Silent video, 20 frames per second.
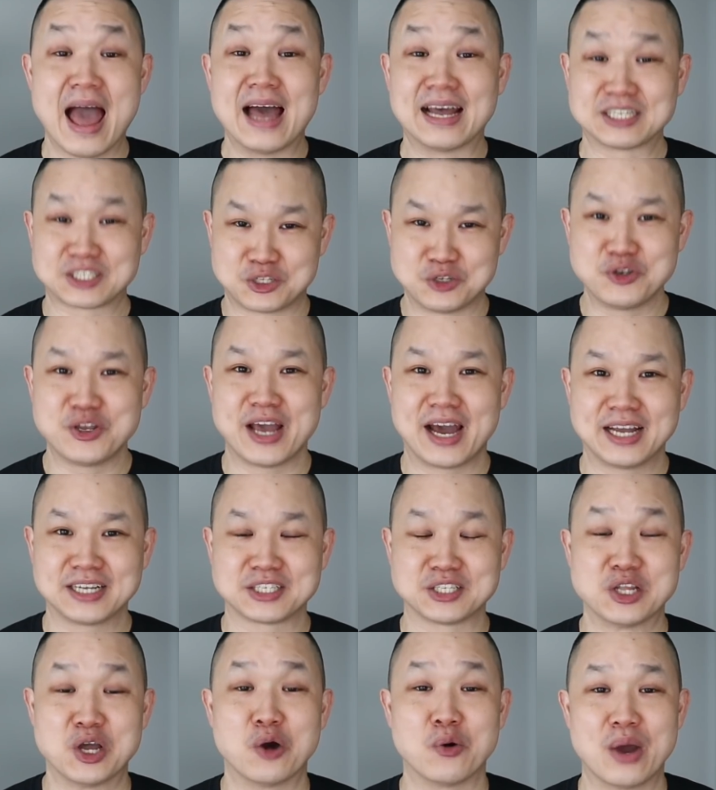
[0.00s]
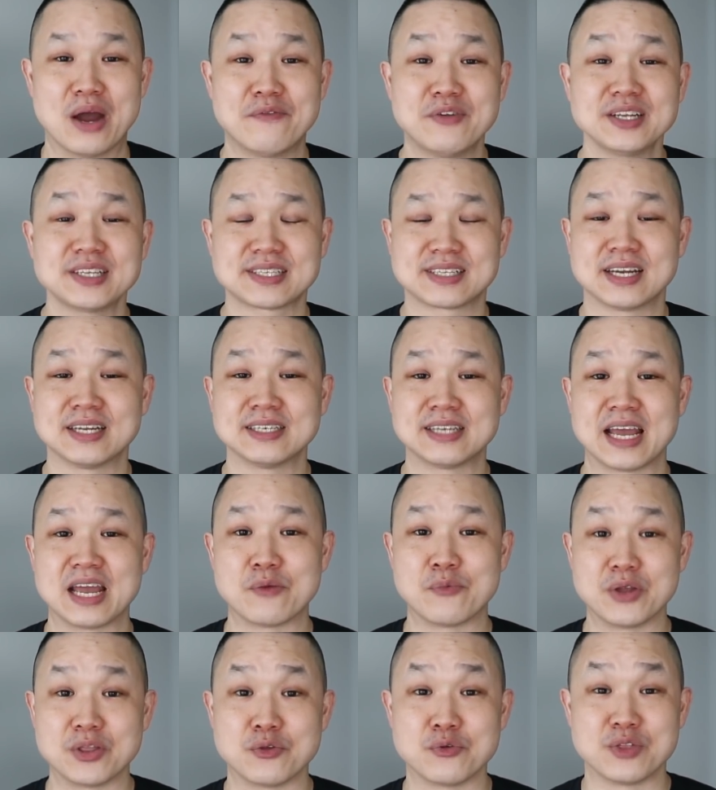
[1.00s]
As you guys know, every
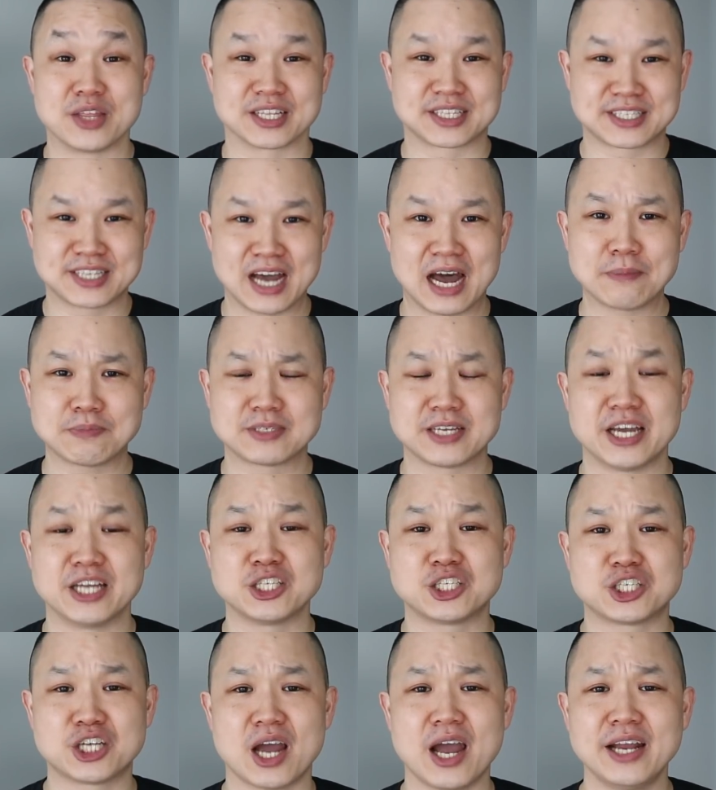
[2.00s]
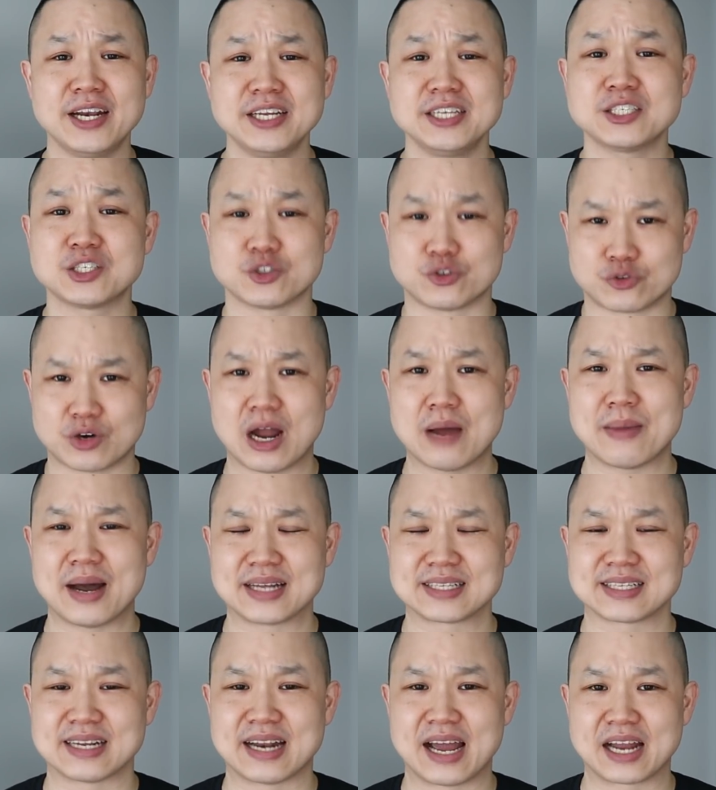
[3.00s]
Sunday we do the top 10 Chinese
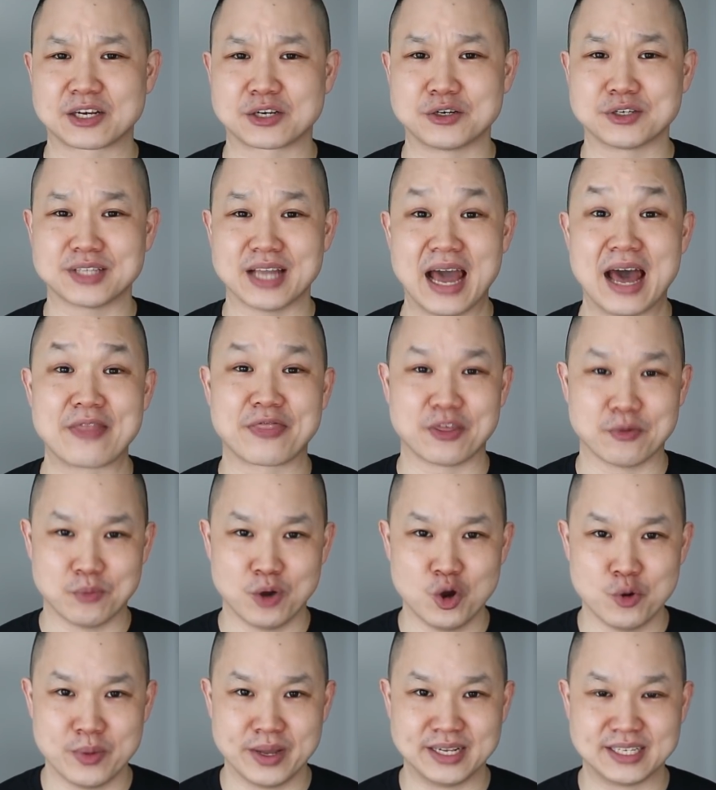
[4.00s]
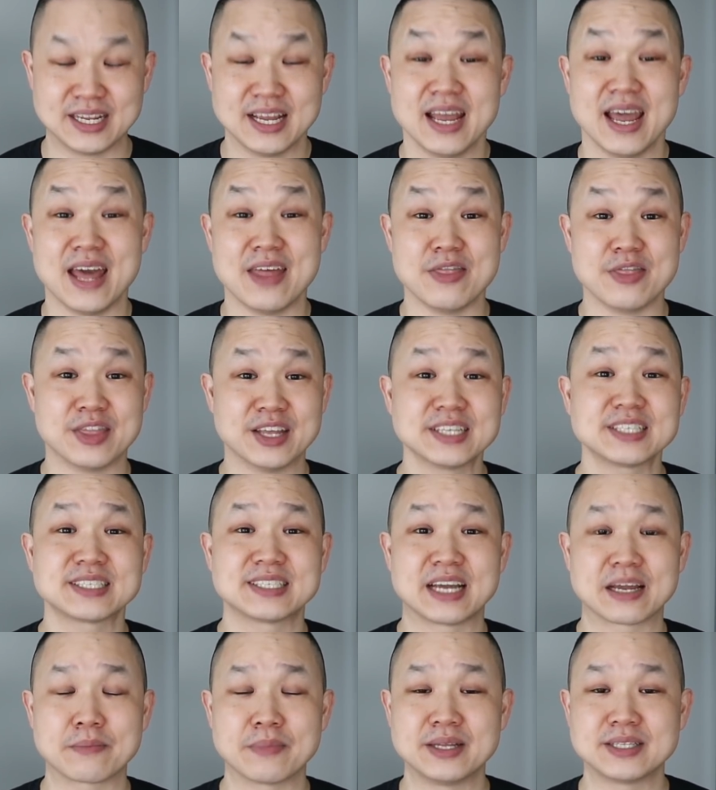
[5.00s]
dramas and actors at the moment. In this
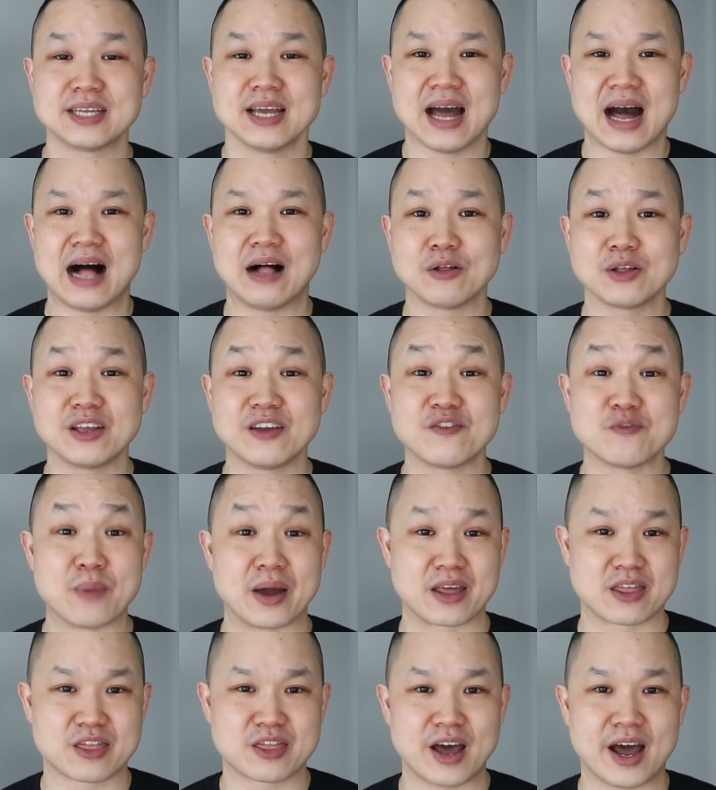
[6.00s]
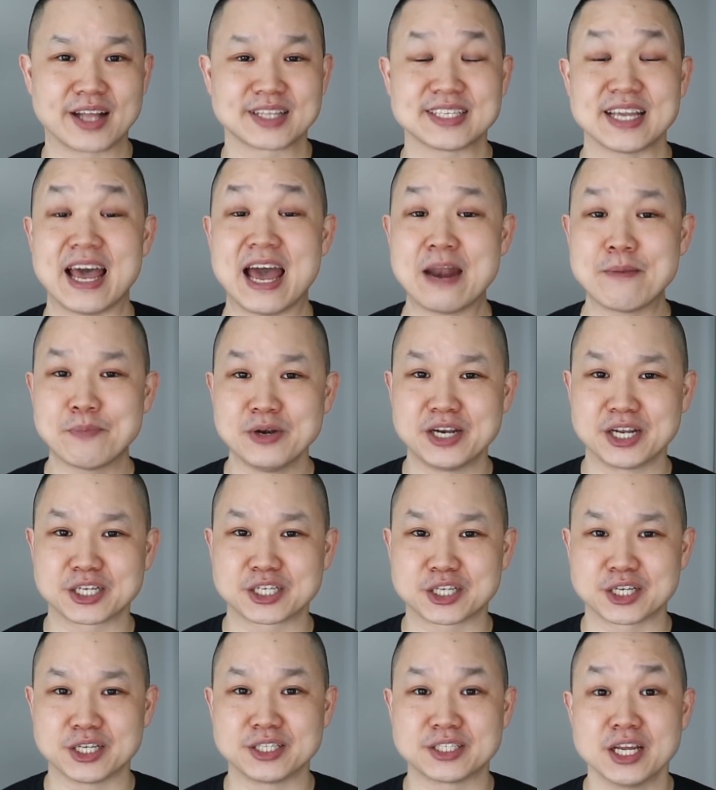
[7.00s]
segment, I'll give my thoughts and
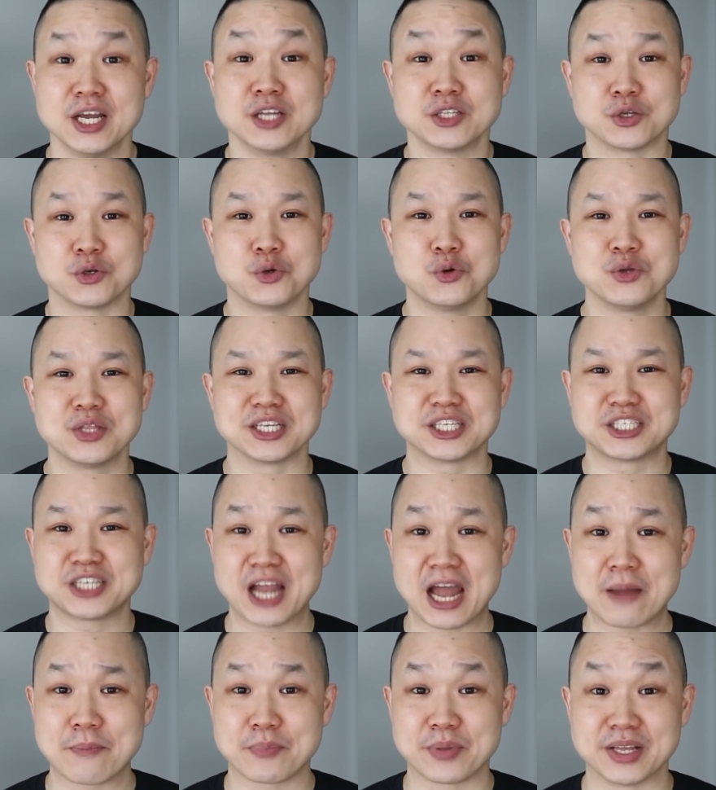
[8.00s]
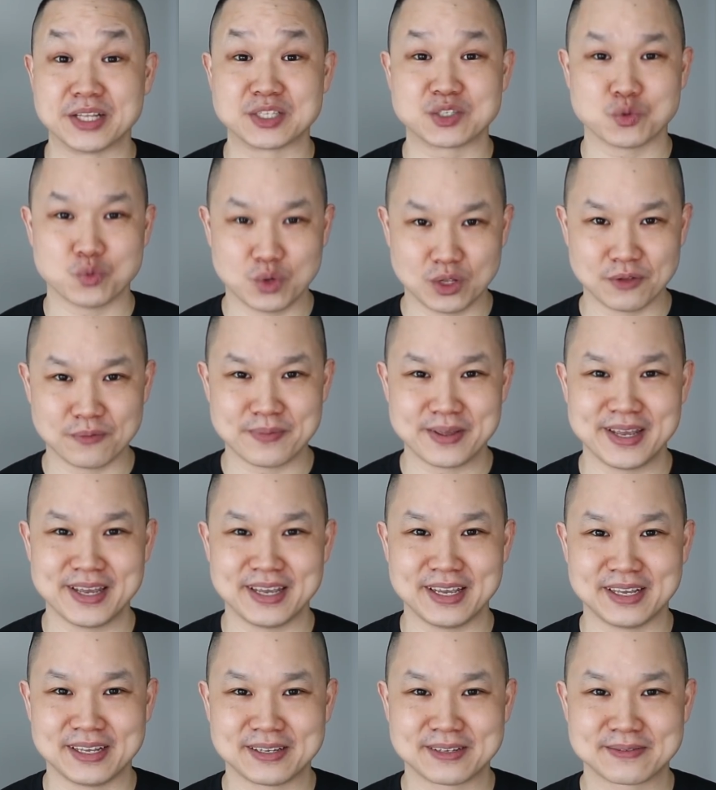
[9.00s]
predictions to who the champions will
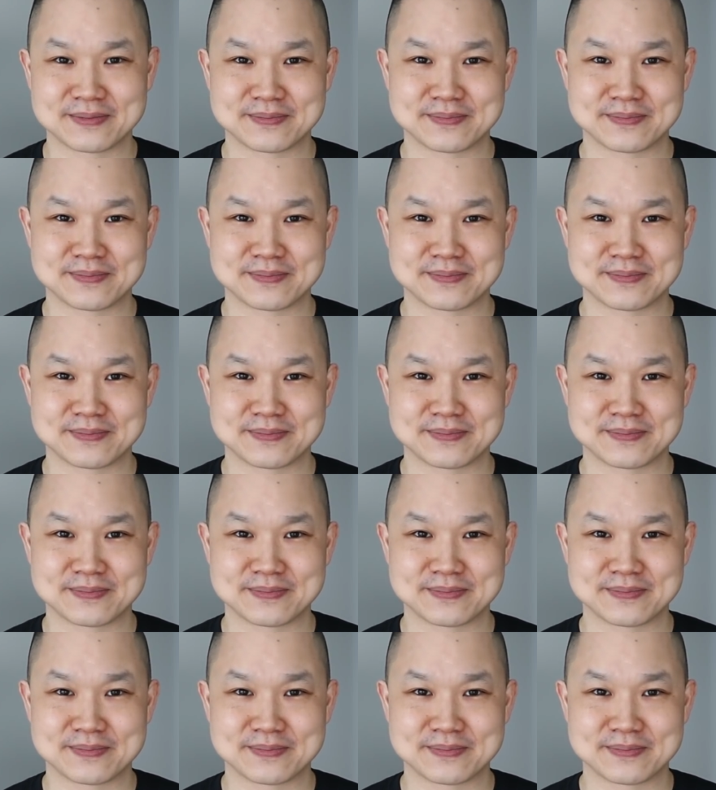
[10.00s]
be.